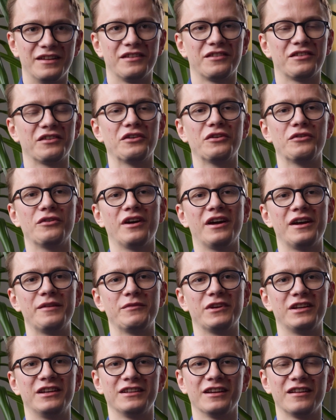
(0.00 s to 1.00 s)
So I'm
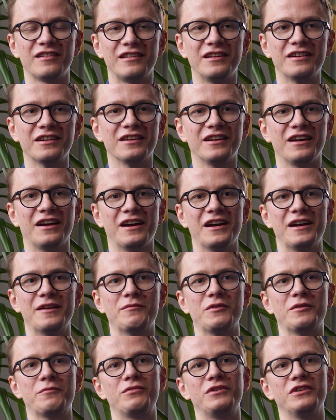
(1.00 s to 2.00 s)
Jannik Esslinger.
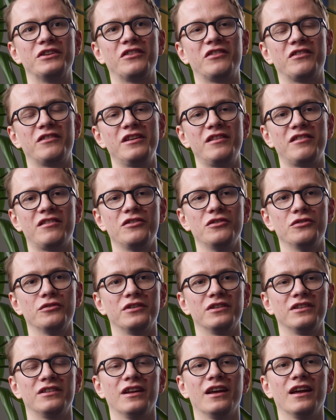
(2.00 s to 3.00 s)
I'm a PhD
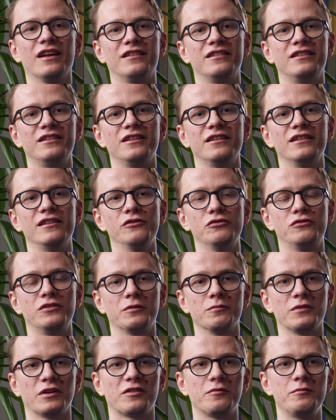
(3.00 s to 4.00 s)
student at the
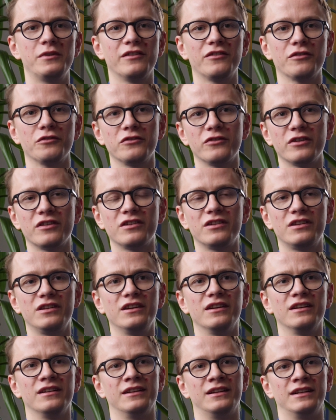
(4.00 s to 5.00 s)

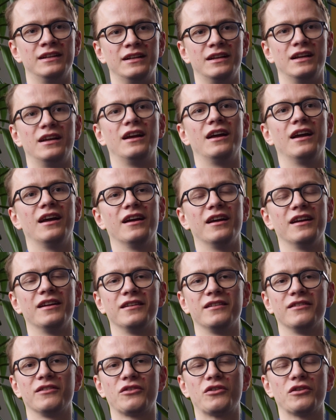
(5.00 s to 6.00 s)
Ludwig-Maximilians-Universität
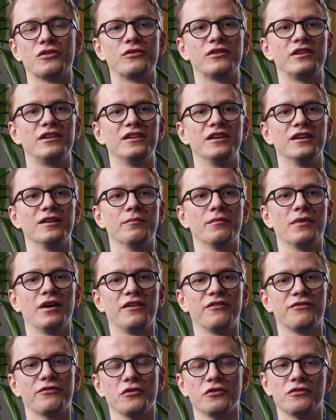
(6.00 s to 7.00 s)
and currently in my
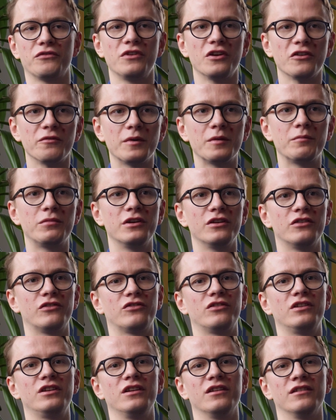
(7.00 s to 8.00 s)
4th year of my
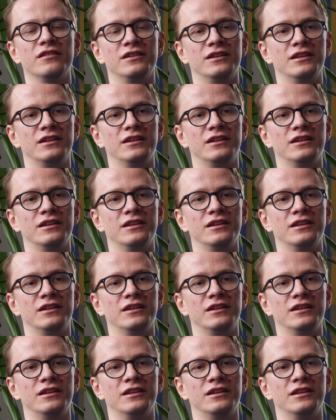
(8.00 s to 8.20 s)
PhD.